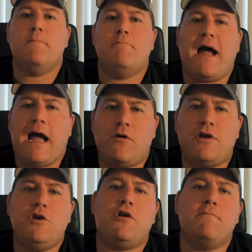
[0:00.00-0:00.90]
But how
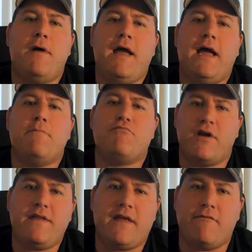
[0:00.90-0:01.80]
can you compare
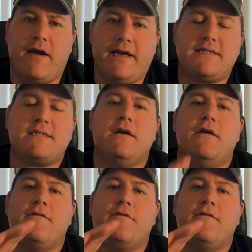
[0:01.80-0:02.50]
breathing rates